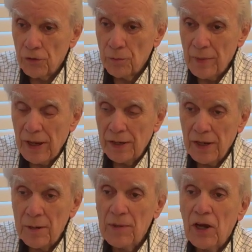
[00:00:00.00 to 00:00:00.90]
a man
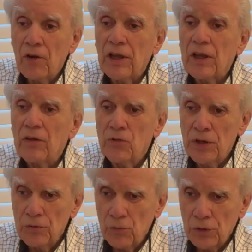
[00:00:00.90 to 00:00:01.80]
named Eric
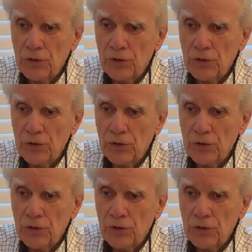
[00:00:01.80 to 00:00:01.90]
Greenwood,